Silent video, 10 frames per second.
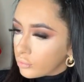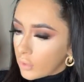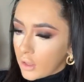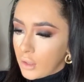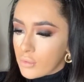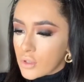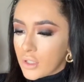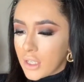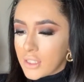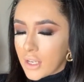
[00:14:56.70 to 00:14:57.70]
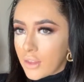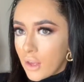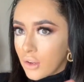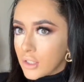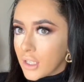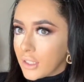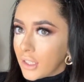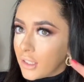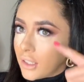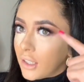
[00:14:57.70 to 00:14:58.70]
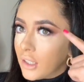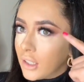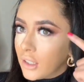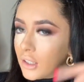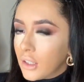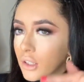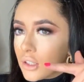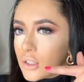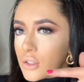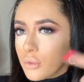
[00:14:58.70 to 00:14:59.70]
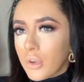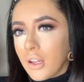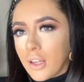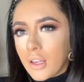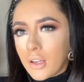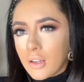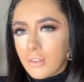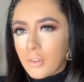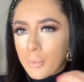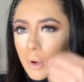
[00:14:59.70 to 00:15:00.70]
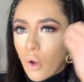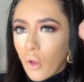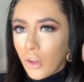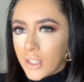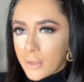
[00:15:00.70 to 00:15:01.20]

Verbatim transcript: and then I'm just going to like tick the other side then now so I'm not like rubbing it all onto